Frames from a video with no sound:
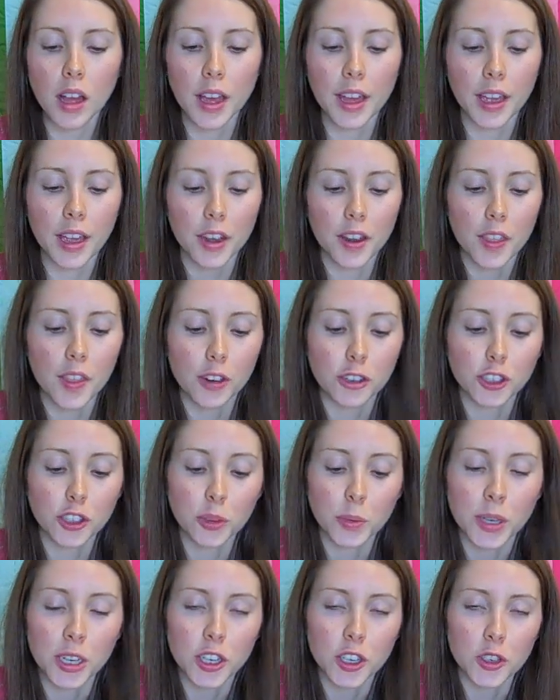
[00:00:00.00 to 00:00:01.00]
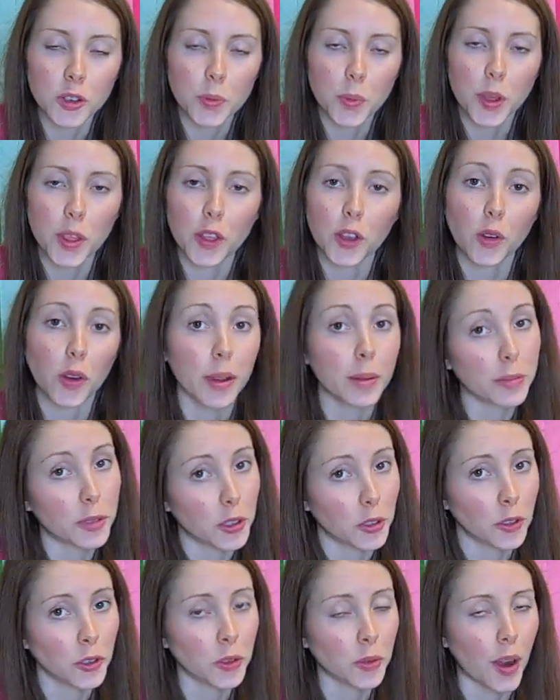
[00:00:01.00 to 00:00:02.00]
and they're sweetened with grape
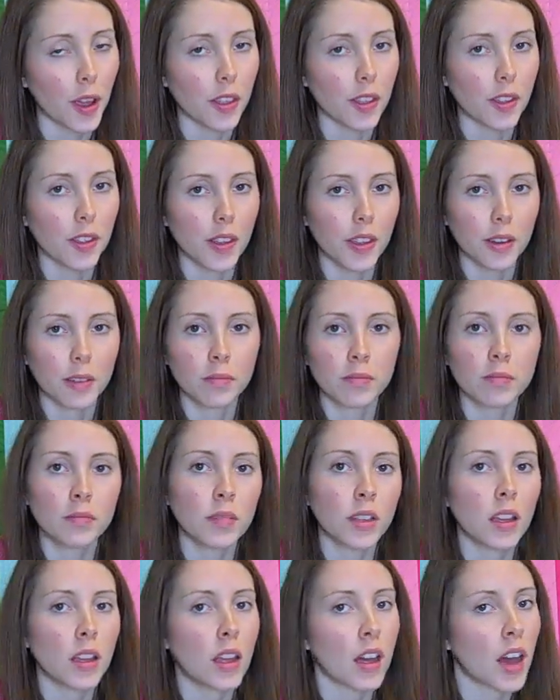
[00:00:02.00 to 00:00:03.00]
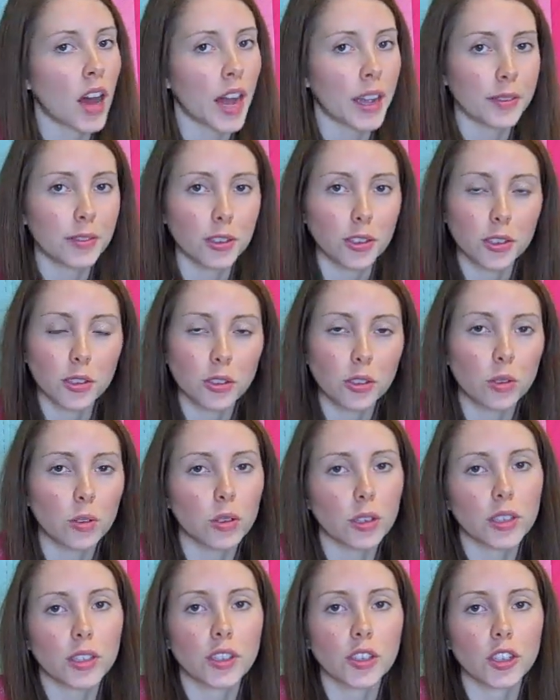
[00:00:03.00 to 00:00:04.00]
juice rather than high fructose
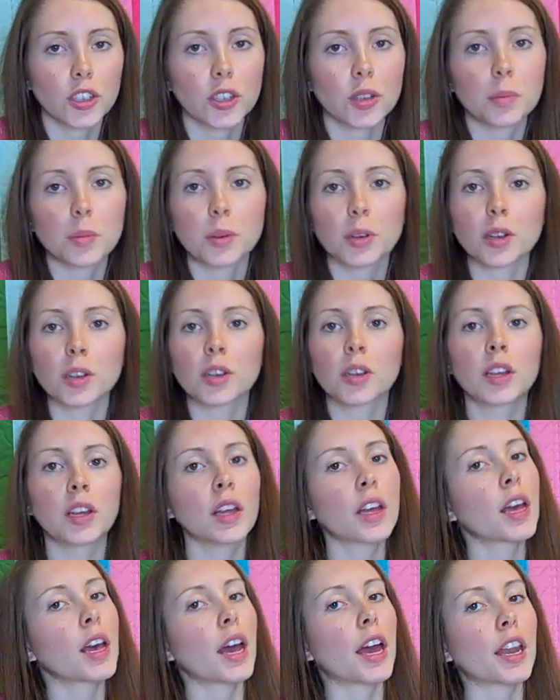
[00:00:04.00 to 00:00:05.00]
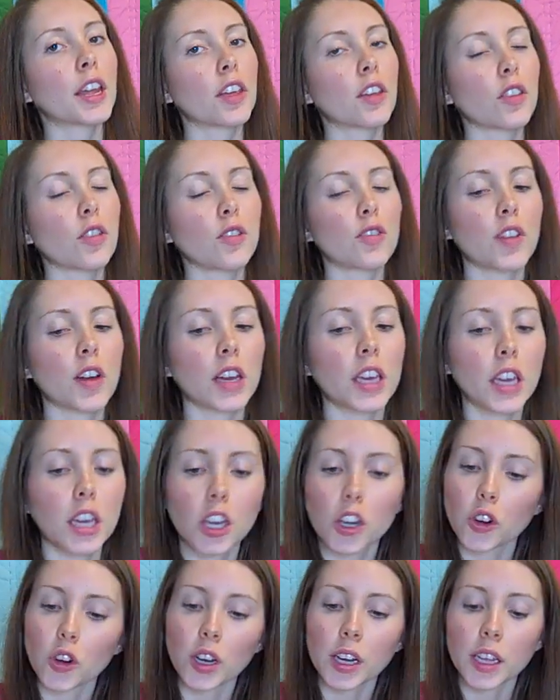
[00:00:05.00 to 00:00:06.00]
corn syrup or any other funky
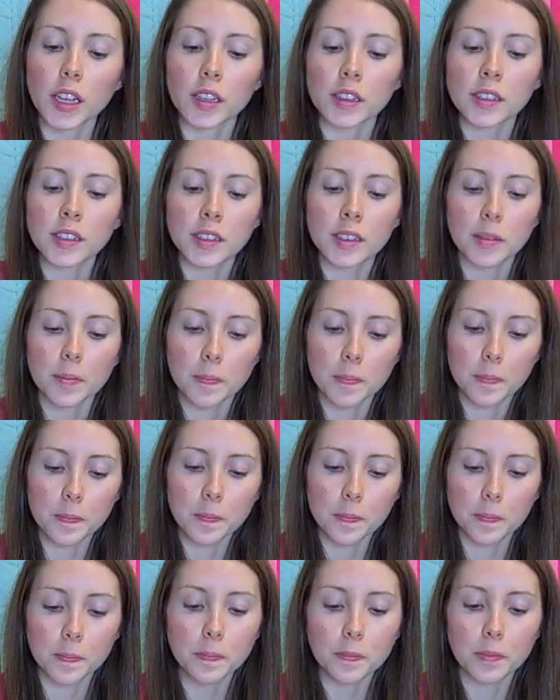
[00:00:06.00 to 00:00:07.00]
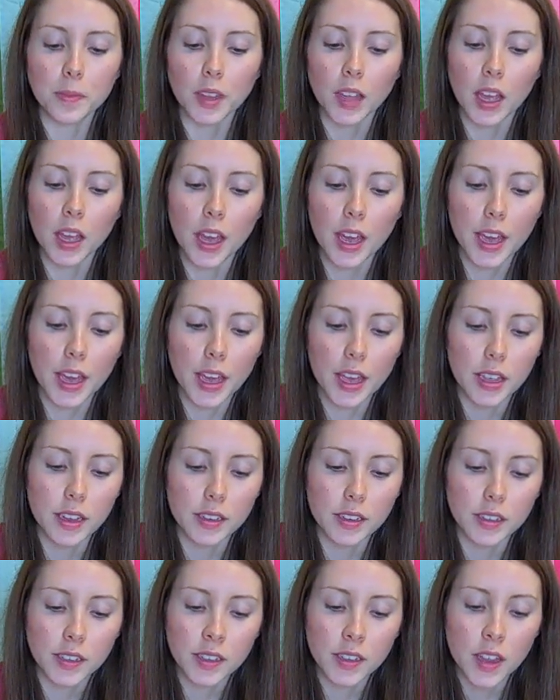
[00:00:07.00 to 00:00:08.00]
ingredients.
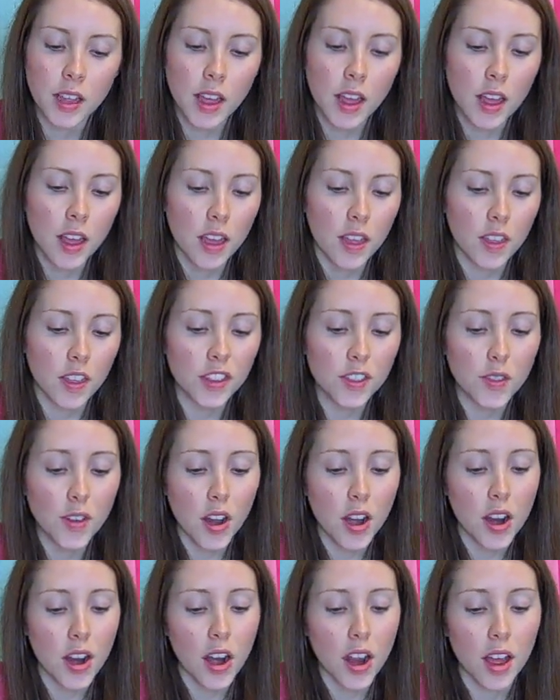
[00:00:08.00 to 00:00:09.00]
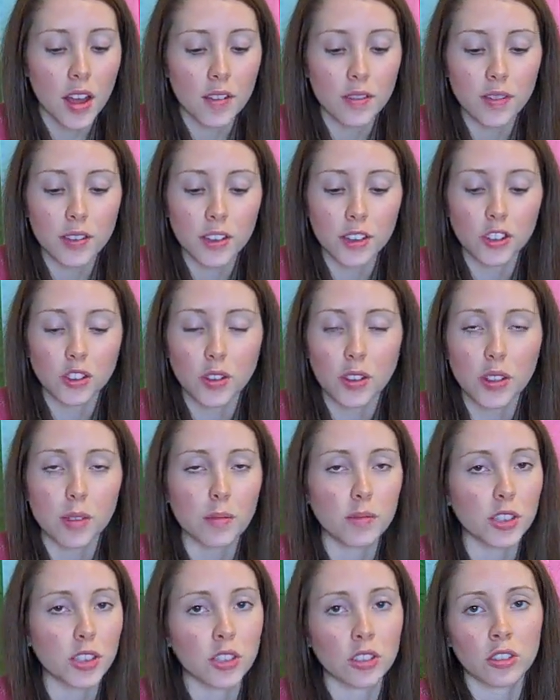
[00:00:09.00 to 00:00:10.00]
And thus far, I've enjoyed
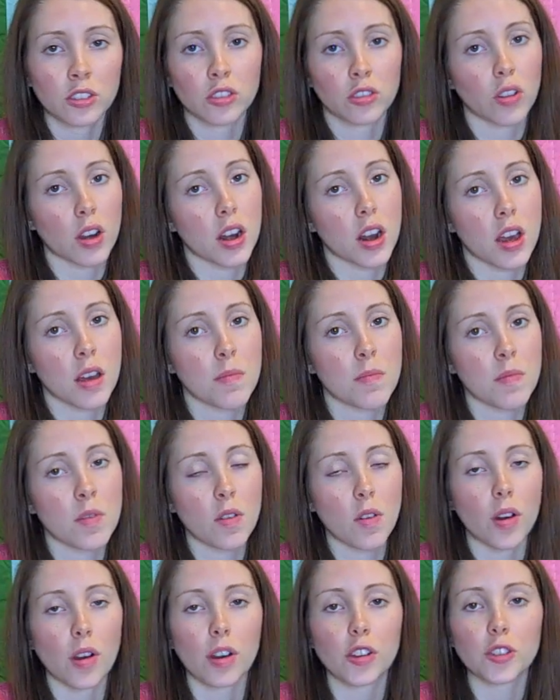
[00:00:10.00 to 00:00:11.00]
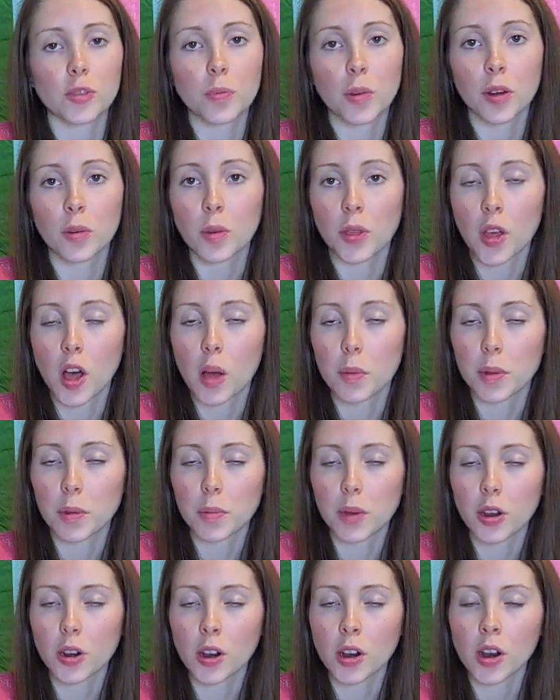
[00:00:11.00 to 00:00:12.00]
them just straight up or spread with almond
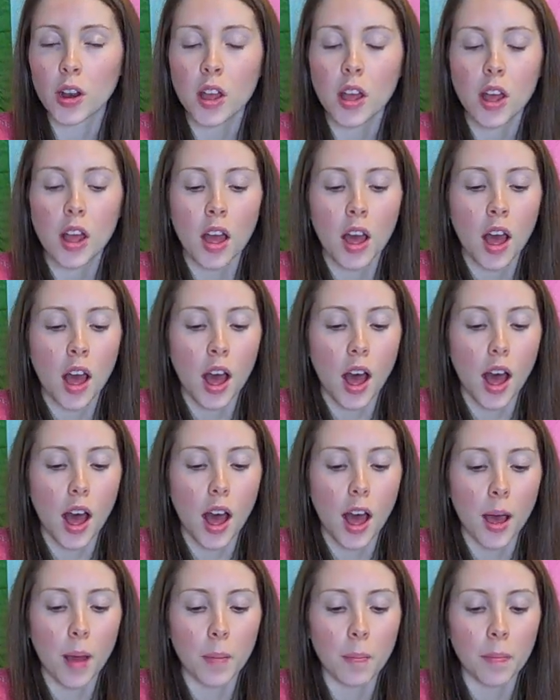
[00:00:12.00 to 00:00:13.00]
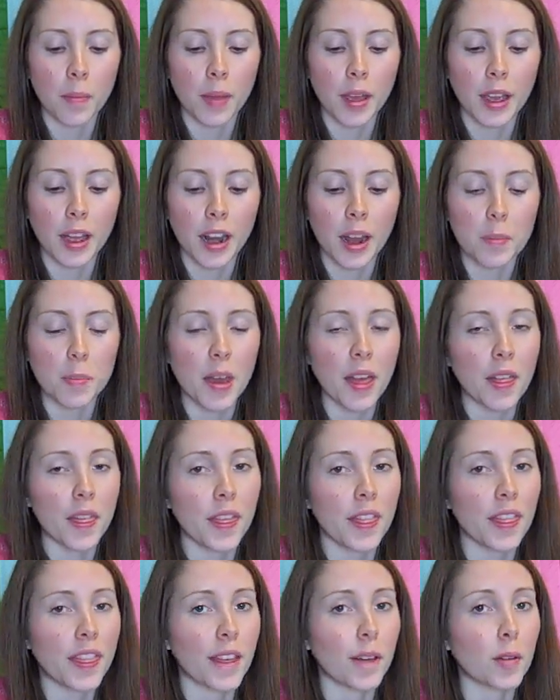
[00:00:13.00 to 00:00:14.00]
butter. And I
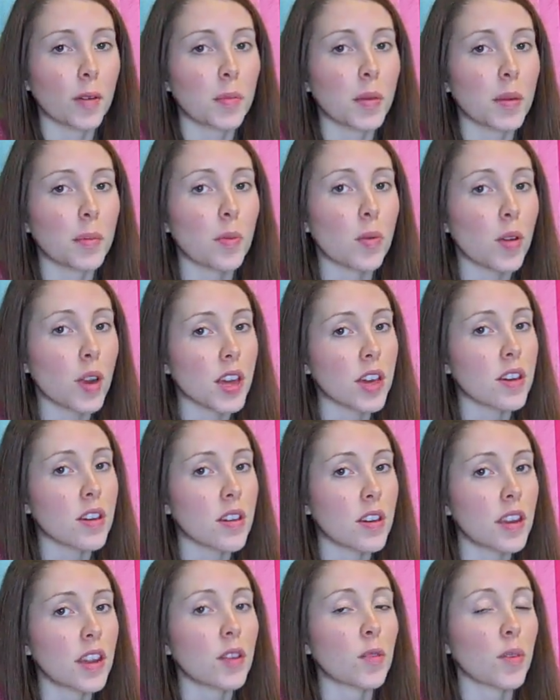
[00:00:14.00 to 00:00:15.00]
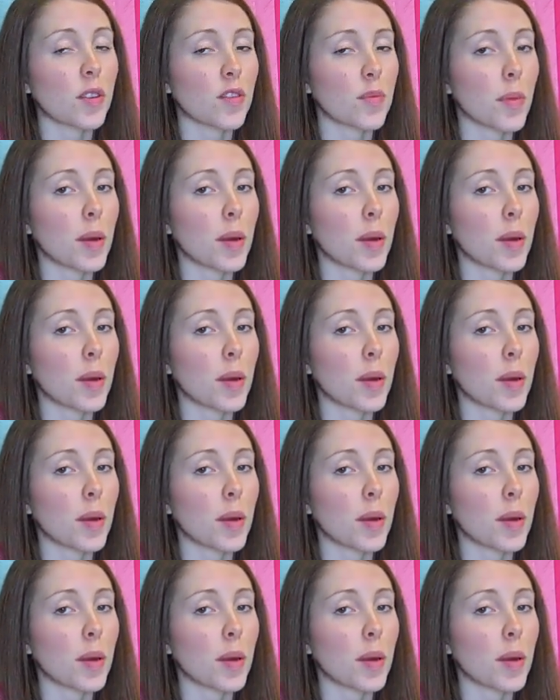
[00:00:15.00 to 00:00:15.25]
bet they would be pretty good in one of